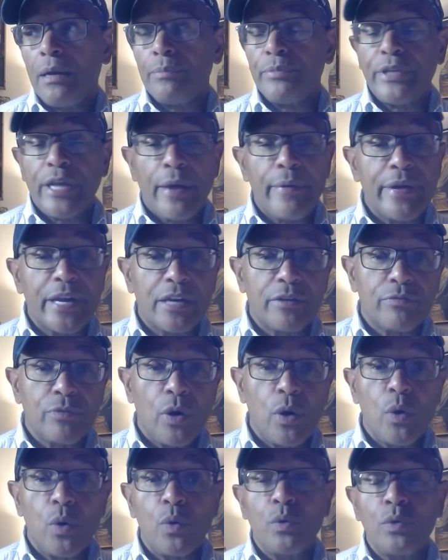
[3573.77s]
Derrick
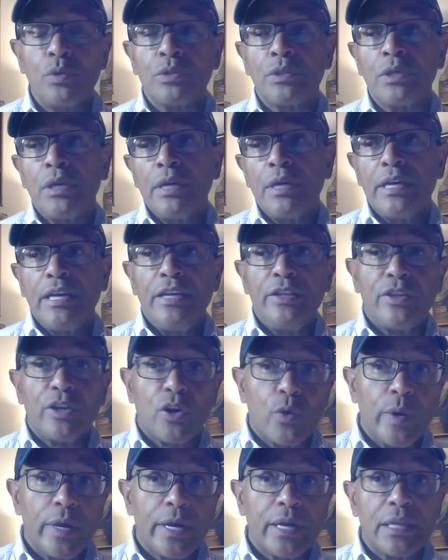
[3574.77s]
Rose, either
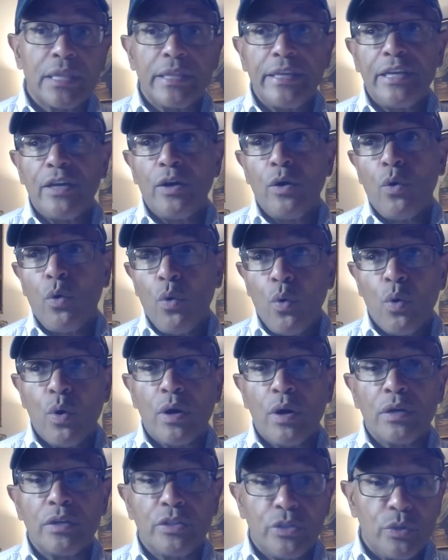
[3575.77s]
Quickly
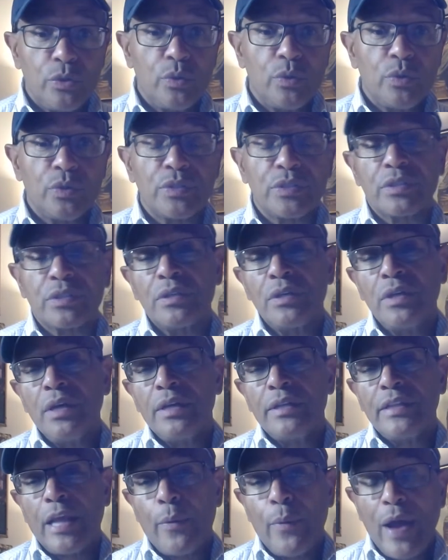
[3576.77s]
or Deuce.
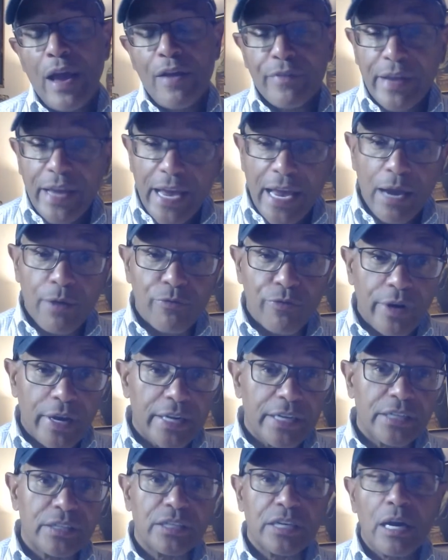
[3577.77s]
They will have Cam
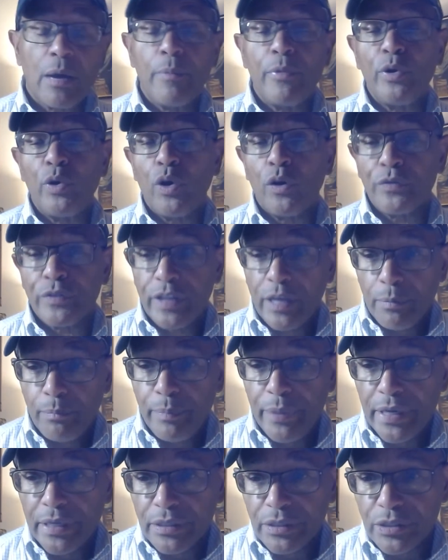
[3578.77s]
Reddish coming off their
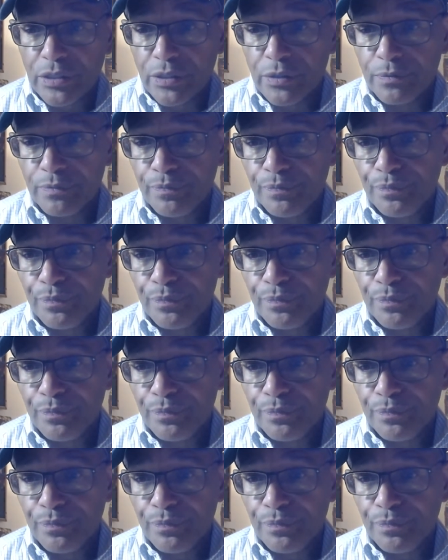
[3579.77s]
bench.